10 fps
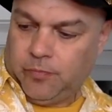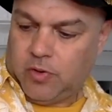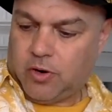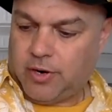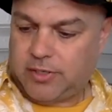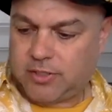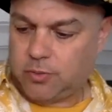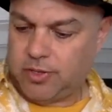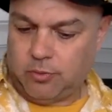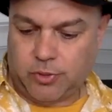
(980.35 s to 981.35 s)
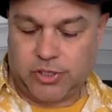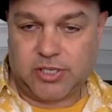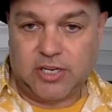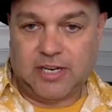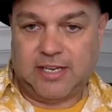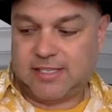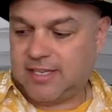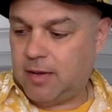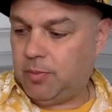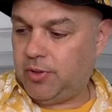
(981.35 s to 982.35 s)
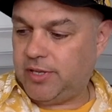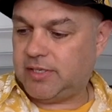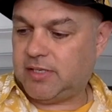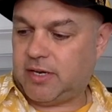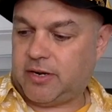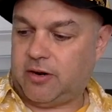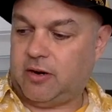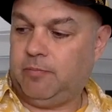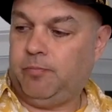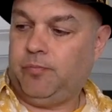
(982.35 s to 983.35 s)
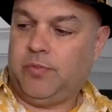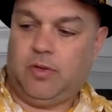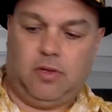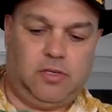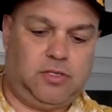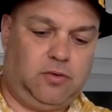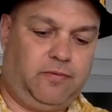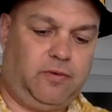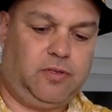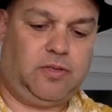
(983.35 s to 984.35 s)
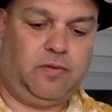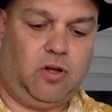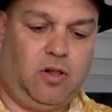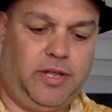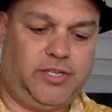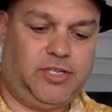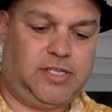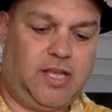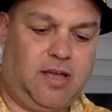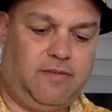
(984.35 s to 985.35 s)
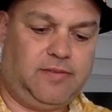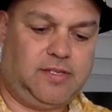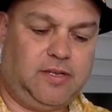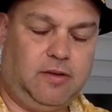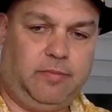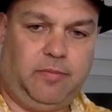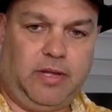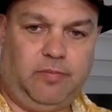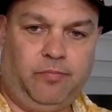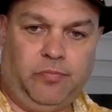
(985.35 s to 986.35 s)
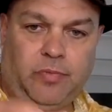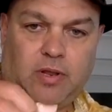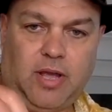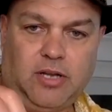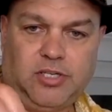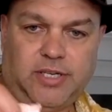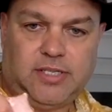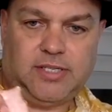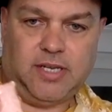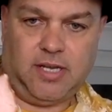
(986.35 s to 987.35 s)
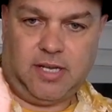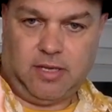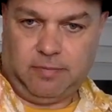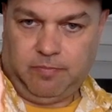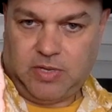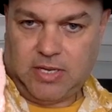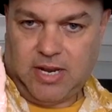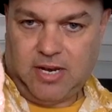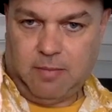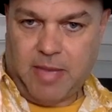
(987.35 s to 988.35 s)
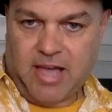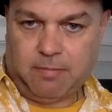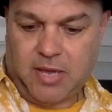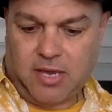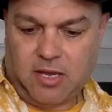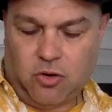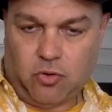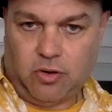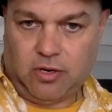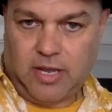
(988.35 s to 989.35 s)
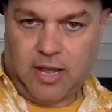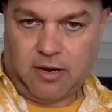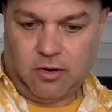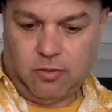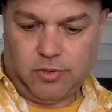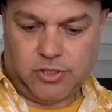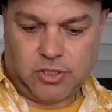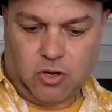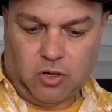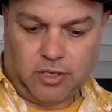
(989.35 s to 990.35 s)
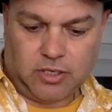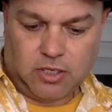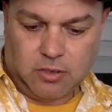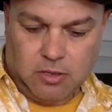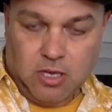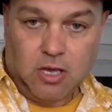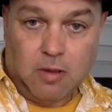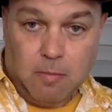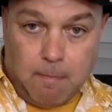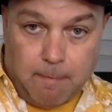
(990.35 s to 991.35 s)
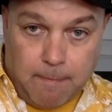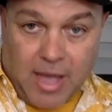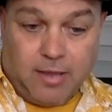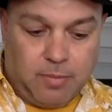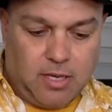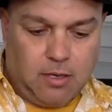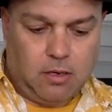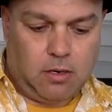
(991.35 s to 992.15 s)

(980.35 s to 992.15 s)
Alright, so then we're just going to assemble this sucker. So first of all, I just have some, actually it's Canadian back bacon, or in Canada we just call it back bacon.